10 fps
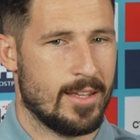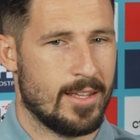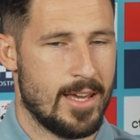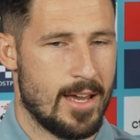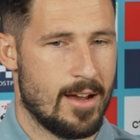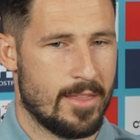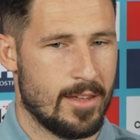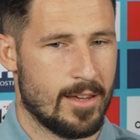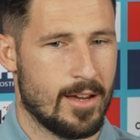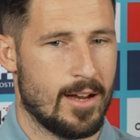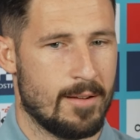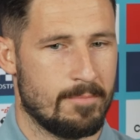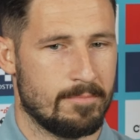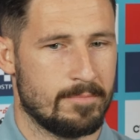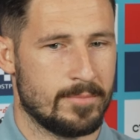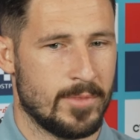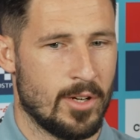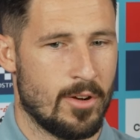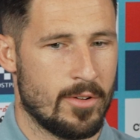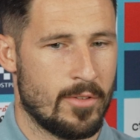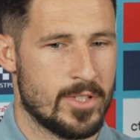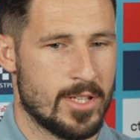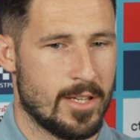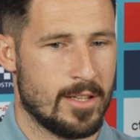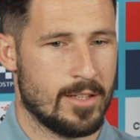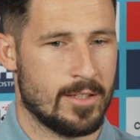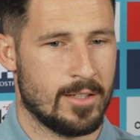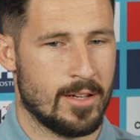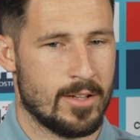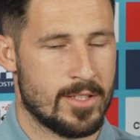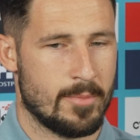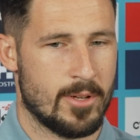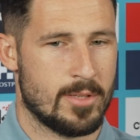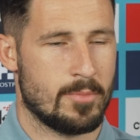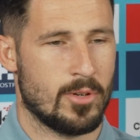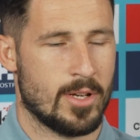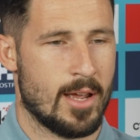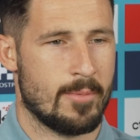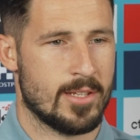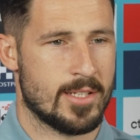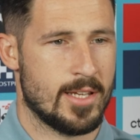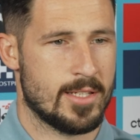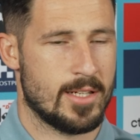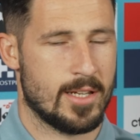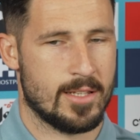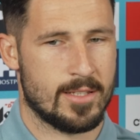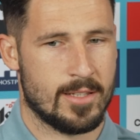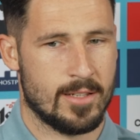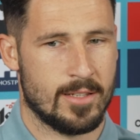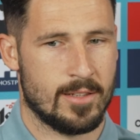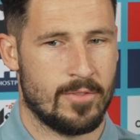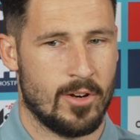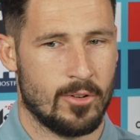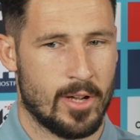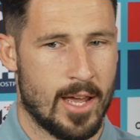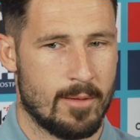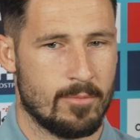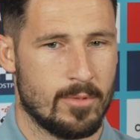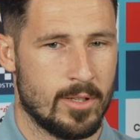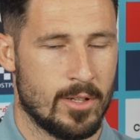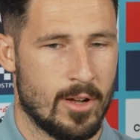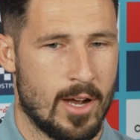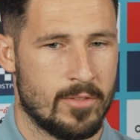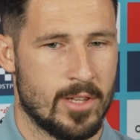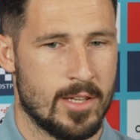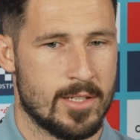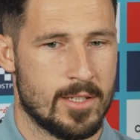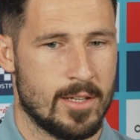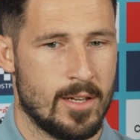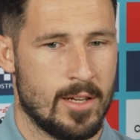Yeah, I think obviously it's the most important game of the season, and it's the final game. After this,